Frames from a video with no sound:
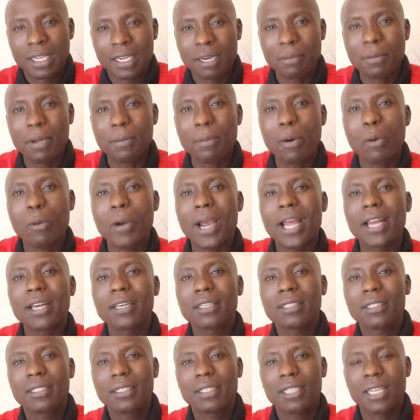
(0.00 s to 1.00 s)
Remember
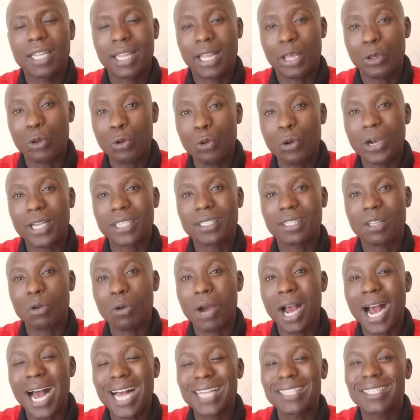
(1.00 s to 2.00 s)
when in the US they
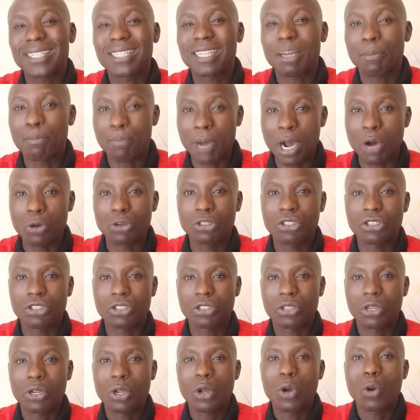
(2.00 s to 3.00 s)
were asked
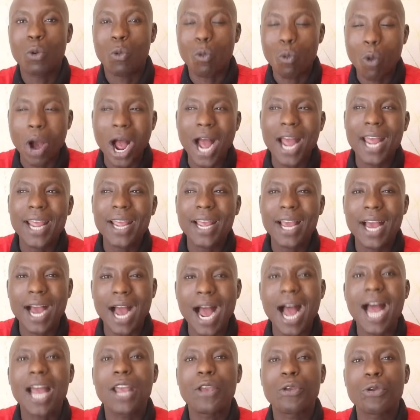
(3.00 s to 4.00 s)
about why
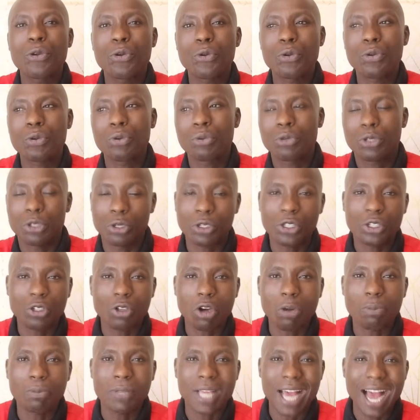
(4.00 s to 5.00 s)
are you
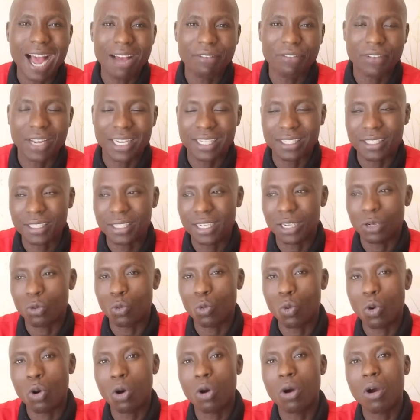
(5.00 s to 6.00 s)
stopped the
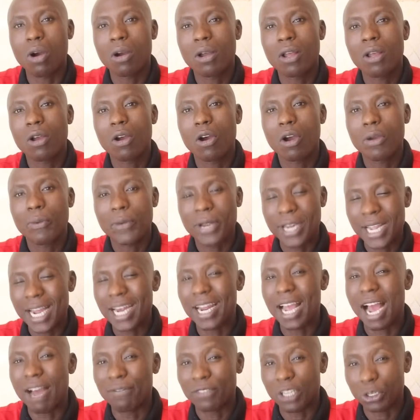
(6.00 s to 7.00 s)
Afghanistan war
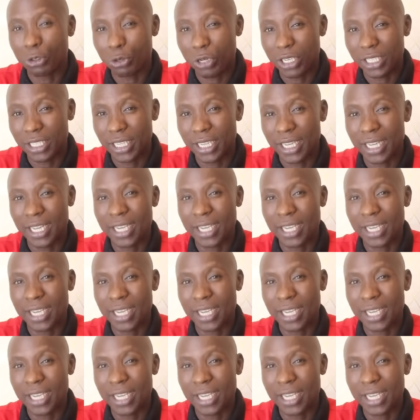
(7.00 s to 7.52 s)
nearly after 20